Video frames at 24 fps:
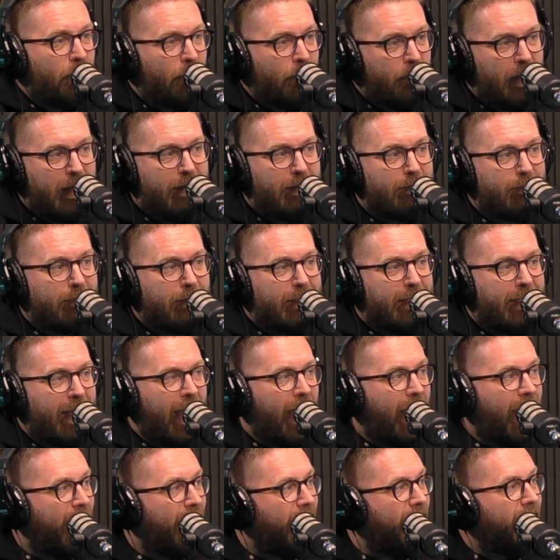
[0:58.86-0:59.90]
You didn't
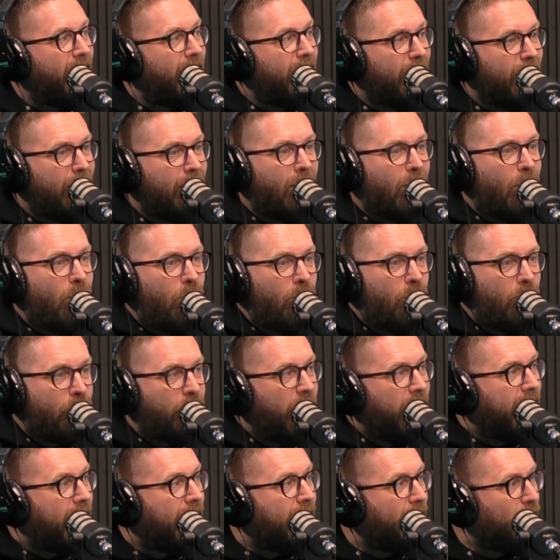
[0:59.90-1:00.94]
get the
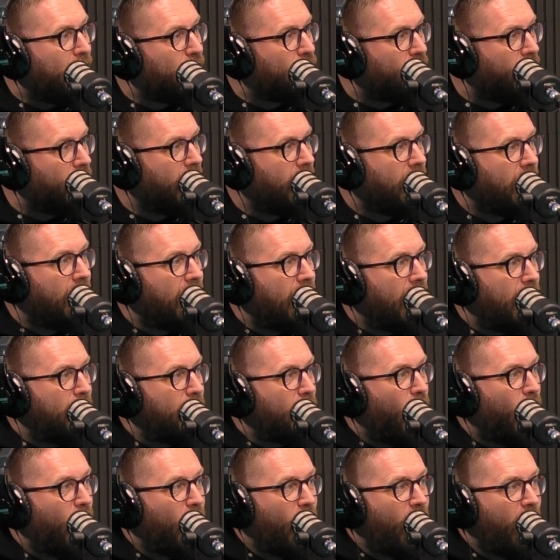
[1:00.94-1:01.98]
recognition in my